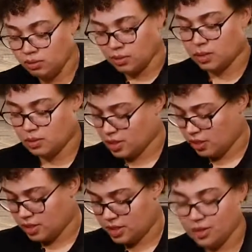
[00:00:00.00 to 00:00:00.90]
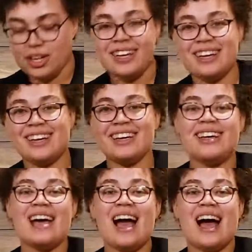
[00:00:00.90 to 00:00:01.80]
This one's going too.
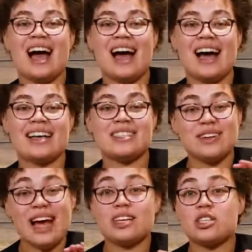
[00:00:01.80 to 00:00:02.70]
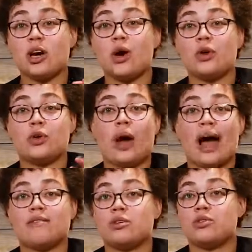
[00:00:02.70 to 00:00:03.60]
So you
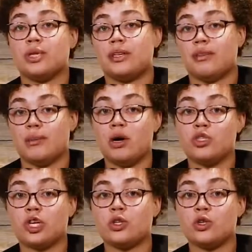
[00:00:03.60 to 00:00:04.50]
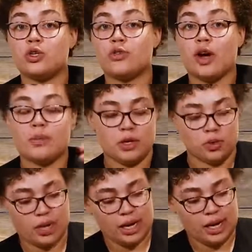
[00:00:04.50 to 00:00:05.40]
have those three different modes you can choose from.
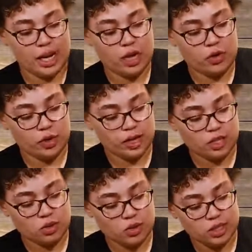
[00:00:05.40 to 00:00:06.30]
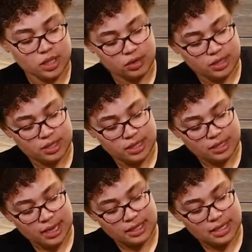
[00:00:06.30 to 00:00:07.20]
You can increase or decrease the
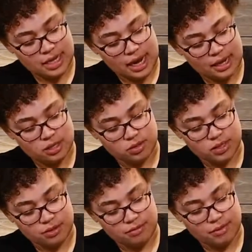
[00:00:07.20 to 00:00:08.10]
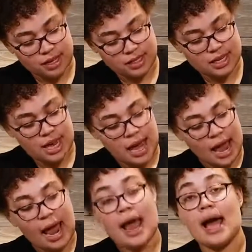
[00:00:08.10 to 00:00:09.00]
intensity as you see fit.
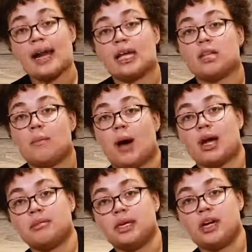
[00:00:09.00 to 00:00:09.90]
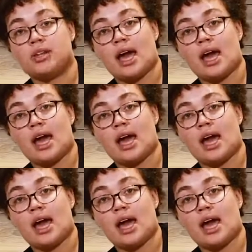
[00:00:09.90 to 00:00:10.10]
And at the bottom here,